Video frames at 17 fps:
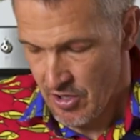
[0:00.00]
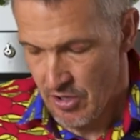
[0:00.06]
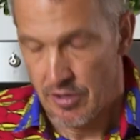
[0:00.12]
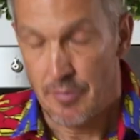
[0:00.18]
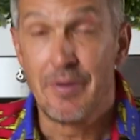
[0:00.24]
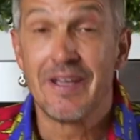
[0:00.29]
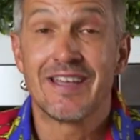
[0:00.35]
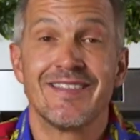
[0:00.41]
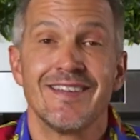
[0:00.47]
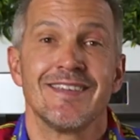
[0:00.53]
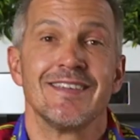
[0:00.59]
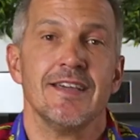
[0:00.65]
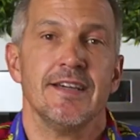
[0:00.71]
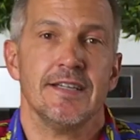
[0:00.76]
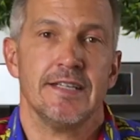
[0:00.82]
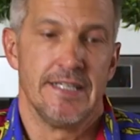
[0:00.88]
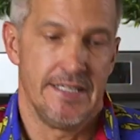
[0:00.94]
The big thing
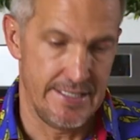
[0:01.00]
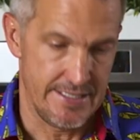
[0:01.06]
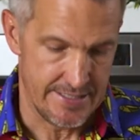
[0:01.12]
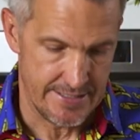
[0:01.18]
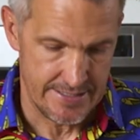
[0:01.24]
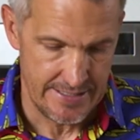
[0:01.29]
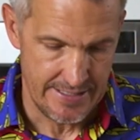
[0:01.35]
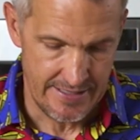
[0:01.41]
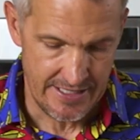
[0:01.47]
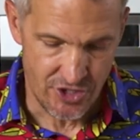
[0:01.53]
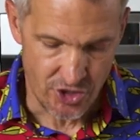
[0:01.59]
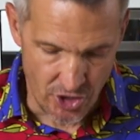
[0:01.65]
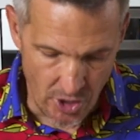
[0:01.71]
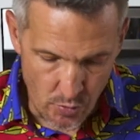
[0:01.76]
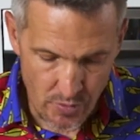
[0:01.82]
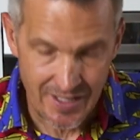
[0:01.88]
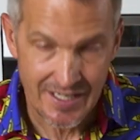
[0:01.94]
here is that you
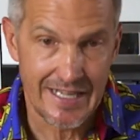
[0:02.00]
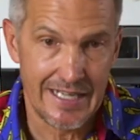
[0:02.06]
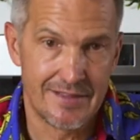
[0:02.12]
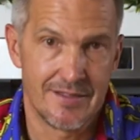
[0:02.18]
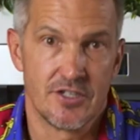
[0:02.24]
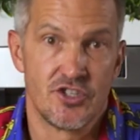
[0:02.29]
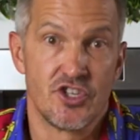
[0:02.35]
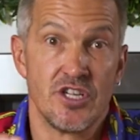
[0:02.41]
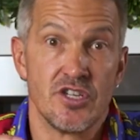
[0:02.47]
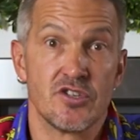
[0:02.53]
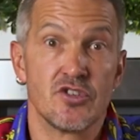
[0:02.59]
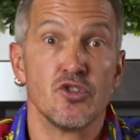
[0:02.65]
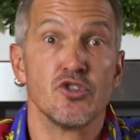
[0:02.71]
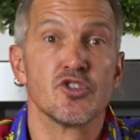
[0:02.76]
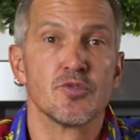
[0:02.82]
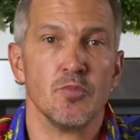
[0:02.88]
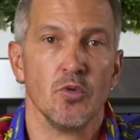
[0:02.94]
don't want to cut the cheese
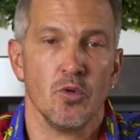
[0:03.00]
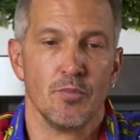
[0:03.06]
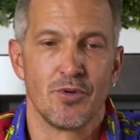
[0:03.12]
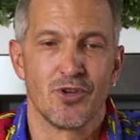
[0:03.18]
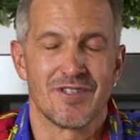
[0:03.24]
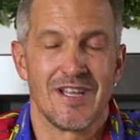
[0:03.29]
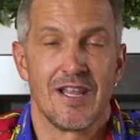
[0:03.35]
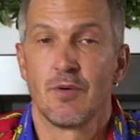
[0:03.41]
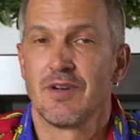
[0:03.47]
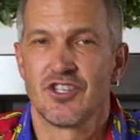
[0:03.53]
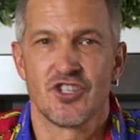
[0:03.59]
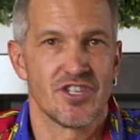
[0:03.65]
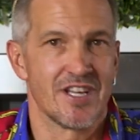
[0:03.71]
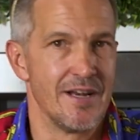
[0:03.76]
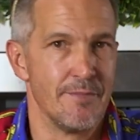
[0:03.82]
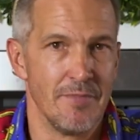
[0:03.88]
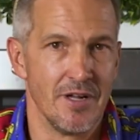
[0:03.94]
too small because otherwise it's
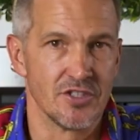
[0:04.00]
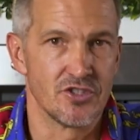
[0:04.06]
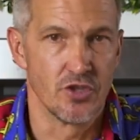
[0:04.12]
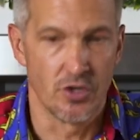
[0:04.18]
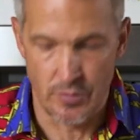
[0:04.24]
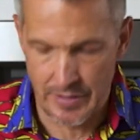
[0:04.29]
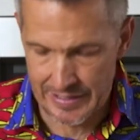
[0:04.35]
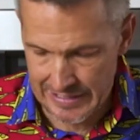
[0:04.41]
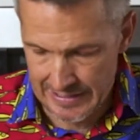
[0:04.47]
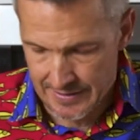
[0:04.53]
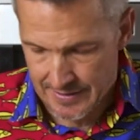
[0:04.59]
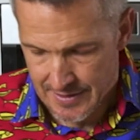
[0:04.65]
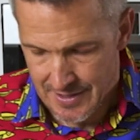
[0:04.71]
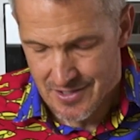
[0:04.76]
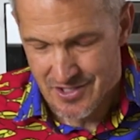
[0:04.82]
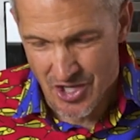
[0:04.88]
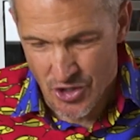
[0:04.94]
going to melt too quickly.
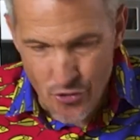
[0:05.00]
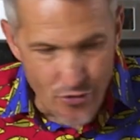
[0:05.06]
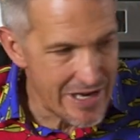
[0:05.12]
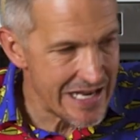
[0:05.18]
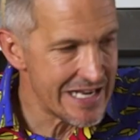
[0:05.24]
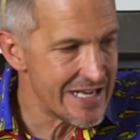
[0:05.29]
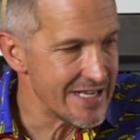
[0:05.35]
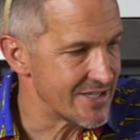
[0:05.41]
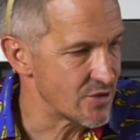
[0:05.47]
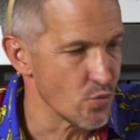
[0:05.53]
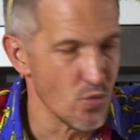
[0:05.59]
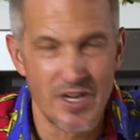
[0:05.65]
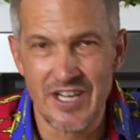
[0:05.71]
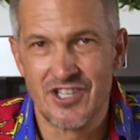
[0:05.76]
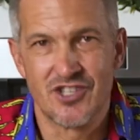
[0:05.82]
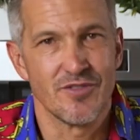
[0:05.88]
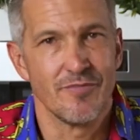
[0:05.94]
So
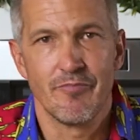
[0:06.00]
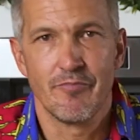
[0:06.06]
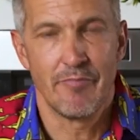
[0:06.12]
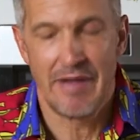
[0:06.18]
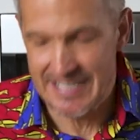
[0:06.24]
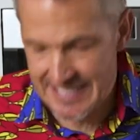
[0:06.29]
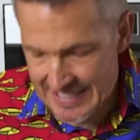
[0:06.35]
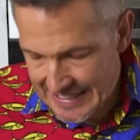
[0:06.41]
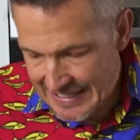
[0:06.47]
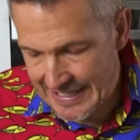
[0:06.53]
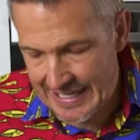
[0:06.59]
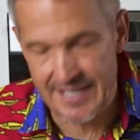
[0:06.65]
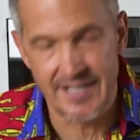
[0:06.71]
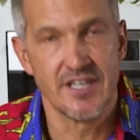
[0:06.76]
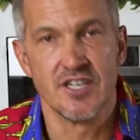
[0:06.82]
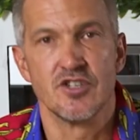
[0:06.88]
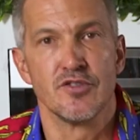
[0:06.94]
it's basically cut
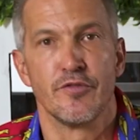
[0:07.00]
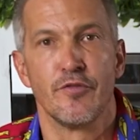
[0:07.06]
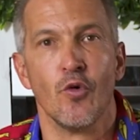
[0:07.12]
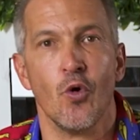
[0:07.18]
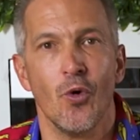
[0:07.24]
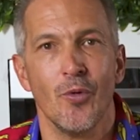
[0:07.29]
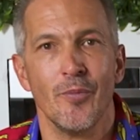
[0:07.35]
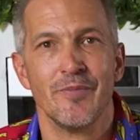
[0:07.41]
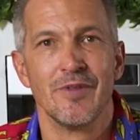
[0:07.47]
it into 4.